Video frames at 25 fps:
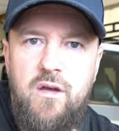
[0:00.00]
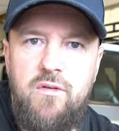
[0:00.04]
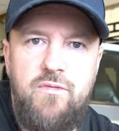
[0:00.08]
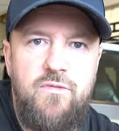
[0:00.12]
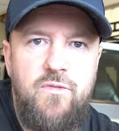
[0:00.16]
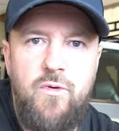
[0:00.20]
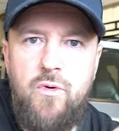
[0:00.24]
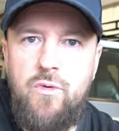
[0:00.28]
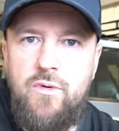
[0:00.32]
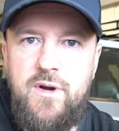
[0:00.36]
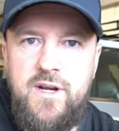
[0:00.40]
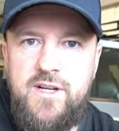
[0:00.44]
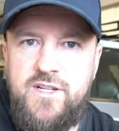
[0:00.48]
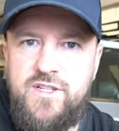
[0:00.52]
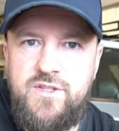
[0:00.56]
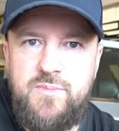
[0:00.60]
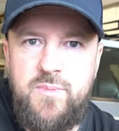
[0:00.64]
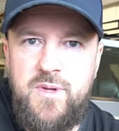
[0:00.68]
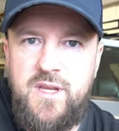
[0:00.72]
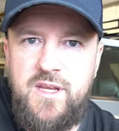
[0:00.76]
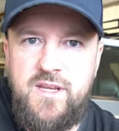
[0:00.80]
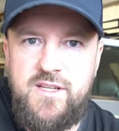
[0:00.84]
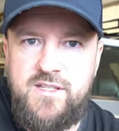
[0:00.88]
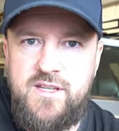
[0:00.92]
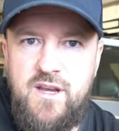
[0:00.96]
4-inch
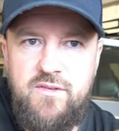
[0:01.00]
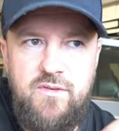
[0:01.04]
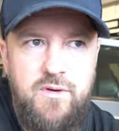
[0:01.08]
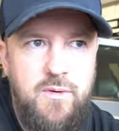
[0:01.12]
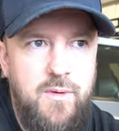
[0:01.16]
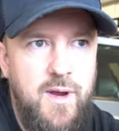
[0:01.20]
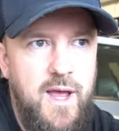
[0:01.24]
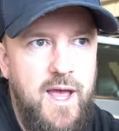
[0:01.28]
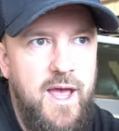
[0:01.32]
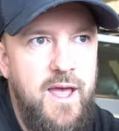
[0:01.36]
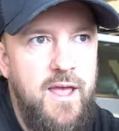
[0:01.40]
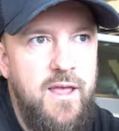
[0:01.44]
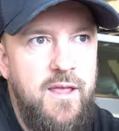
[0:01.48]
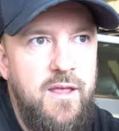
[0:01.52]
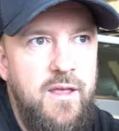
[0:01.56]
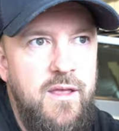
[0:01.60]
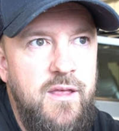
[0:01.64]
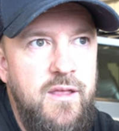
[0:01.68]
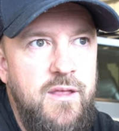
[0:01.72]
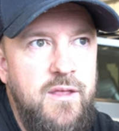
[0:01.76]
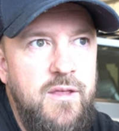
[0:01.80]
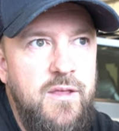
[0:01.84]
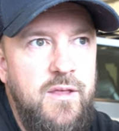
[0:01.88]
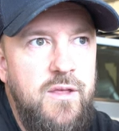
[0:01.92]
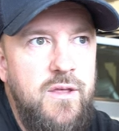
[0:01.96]
speakers everywhere,
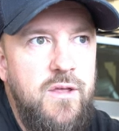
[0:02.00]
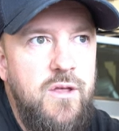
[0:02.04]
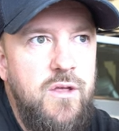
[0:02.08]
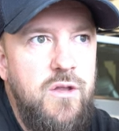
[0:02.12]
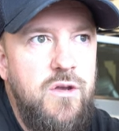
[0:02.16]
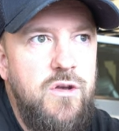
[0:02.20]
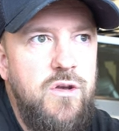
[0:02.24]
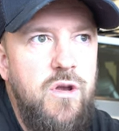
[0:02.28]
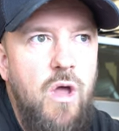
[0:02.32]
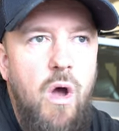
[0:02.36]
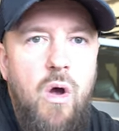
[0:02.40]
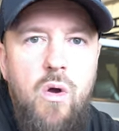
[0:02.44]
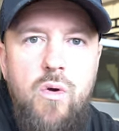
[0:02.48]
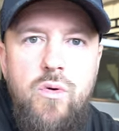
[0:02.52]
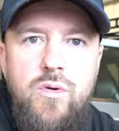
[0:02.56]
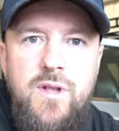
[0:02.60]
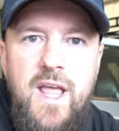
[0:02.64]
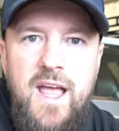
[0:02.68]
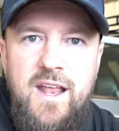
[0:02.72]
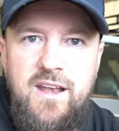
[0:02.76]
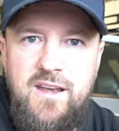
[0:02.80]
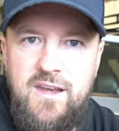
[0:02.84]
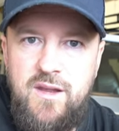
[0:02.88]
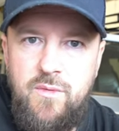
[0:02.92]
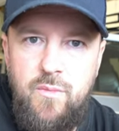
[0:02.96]
no
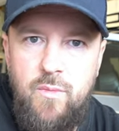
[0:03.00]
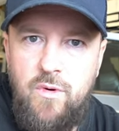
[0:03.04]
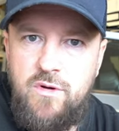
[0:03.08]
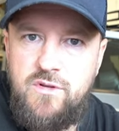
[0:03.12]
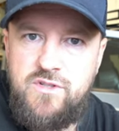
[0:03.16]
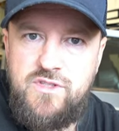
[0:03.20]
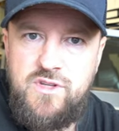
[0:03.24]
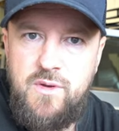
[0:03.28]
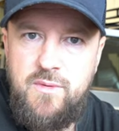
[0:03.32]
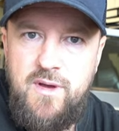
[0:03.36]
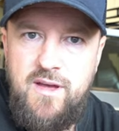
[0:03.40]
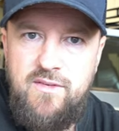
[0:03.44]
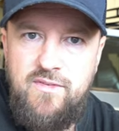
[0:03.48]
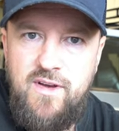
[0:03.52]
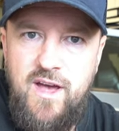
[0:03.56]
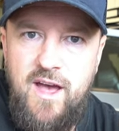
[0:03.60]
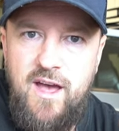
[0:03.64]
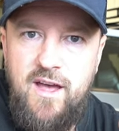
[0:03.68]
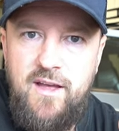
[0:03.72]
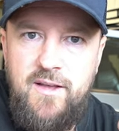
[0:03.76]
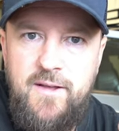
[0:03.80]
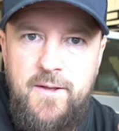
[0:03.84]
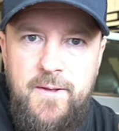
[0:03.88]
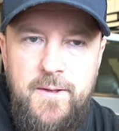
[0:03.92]
deadening whatsoever.